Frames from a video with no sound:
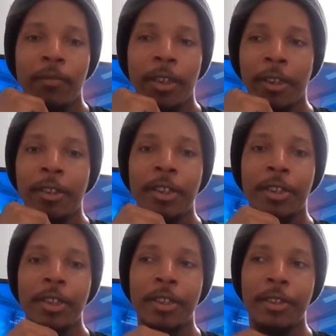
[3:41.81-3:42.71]
You know,
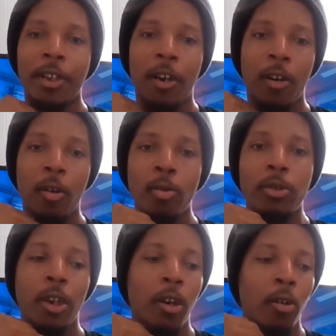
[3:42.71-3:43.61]
just the
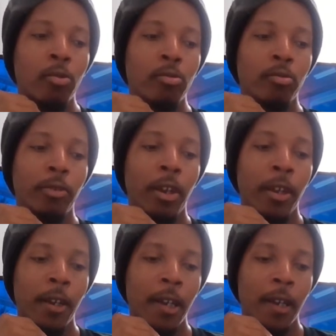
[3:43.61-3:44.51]
whole tone
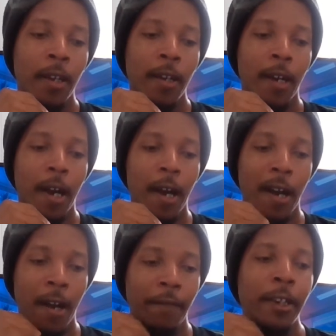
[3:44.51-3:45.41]

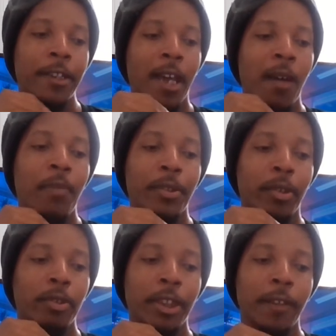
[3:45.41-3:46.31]
of this
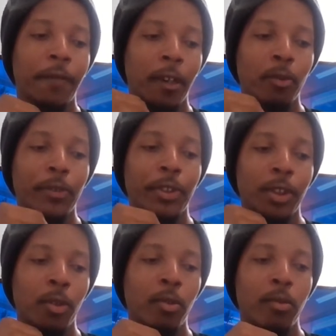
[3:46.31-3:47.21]
episode just felt
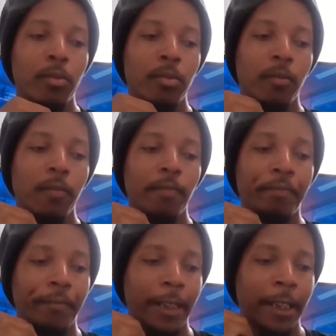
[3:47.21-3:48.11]
so,
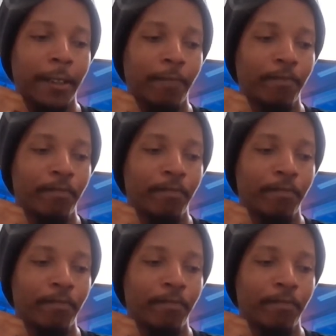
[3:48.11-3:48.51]
like,